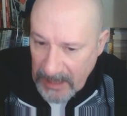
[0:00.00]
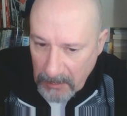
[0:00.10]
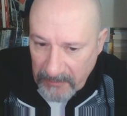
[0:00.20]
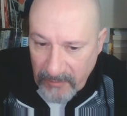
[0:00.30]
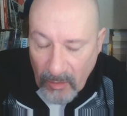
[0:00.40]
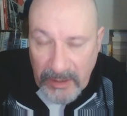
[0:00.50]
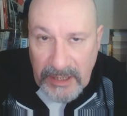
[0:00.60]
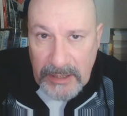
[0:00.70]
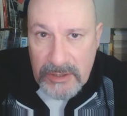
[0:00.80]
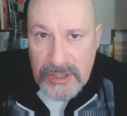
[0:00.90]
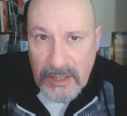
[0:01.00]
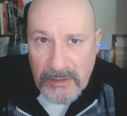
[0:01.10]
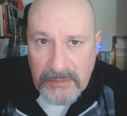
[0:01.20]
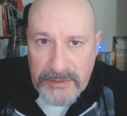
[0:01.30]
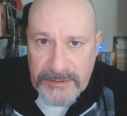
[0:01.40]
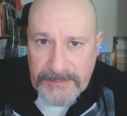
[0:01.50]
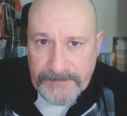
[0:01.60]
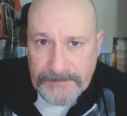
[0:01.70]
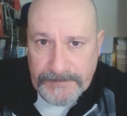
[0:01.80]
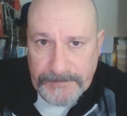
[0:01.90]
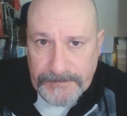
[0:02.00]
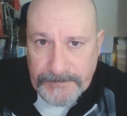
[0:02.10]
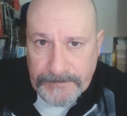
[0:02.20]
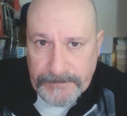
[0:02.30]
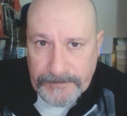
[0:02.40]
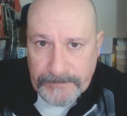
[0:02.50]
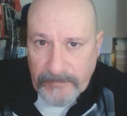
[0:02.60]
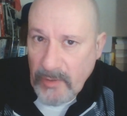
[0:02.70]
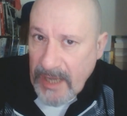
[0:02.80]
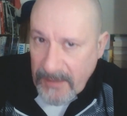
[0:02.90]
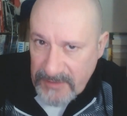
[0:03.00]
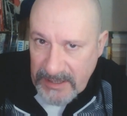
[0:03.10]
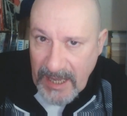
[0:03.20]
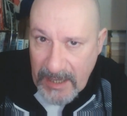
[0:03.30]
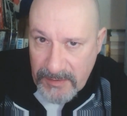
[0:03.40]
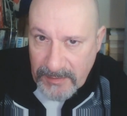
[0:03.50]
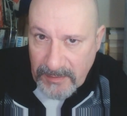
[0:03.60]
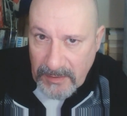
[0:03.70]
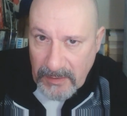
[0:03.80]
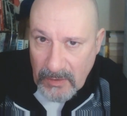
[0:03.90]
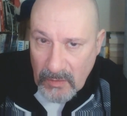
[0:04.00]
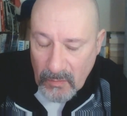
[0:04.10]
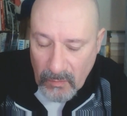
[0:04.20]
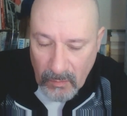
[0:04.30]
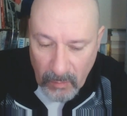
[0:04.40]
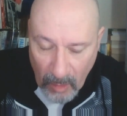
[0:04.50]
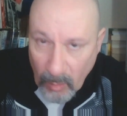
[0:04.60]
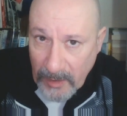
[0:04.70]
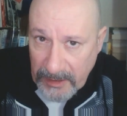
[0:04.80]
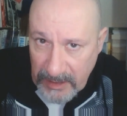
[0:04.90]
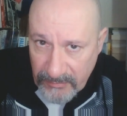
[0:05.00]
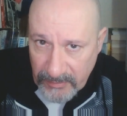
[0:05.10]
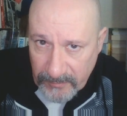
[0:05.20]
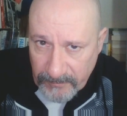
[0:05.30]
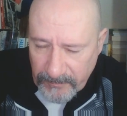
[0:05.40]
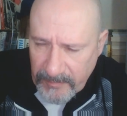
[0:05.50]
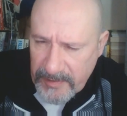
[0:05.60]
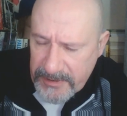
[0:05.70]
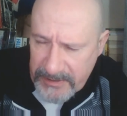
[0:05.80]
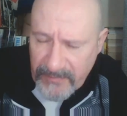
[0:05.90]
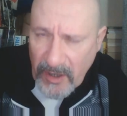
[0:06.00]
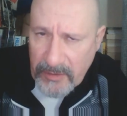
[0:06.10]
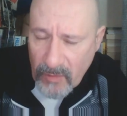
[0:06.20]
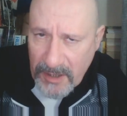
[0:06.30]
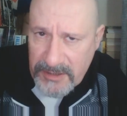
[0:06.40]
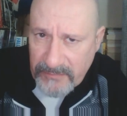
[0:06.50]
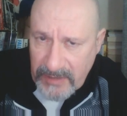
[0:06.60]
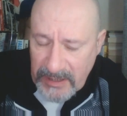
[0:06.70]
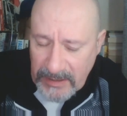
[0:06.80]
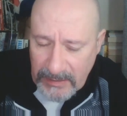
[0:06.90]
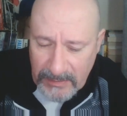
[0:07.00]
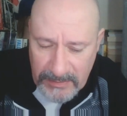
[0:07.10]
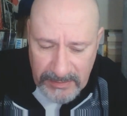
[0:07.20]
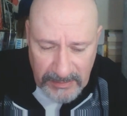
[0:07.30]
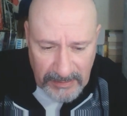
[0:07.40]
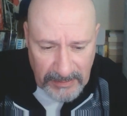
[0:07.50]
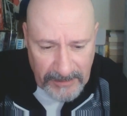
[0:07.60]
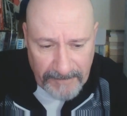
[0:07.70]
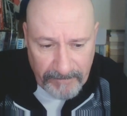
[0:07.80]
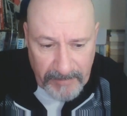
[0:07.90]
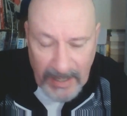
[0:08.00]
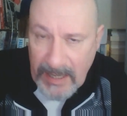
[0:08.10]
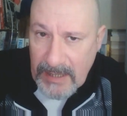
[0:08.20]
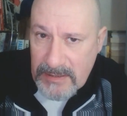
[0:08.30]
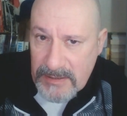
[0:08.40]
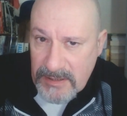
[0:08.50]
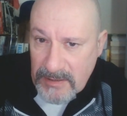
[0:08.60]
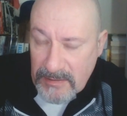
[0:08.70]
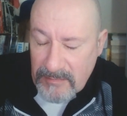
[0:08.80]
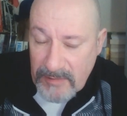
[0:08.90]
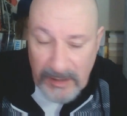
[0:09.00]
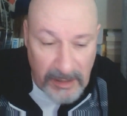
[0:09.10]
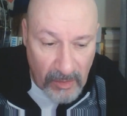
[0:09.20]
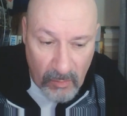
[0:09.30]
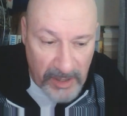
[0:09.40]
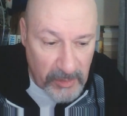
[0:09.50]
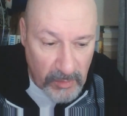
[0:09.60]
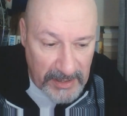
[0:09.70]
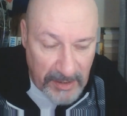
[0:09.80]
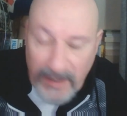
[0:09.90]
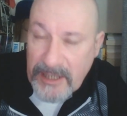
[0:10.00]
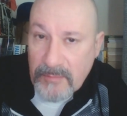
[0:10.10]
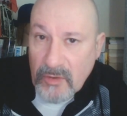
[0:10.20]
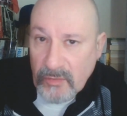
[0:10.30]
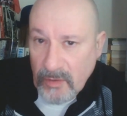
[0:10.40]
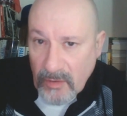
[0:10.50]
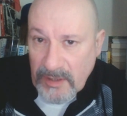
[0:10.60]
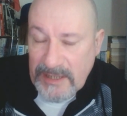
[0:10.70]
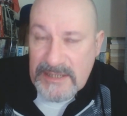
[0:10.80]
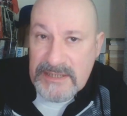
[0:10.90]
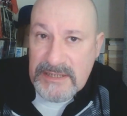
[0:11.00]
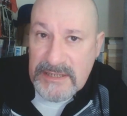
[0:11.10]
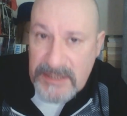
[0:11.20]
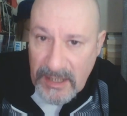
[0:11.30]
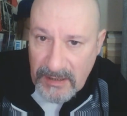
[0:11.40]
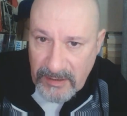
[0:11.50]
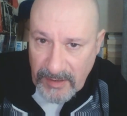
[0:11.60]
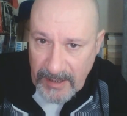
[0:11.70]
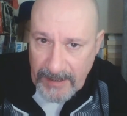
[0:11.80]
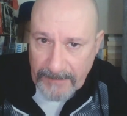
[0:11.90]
we've got King Charles. We have to get what we're given, the divine right of kings. And, you know, whether we like him or not, he's stuck there.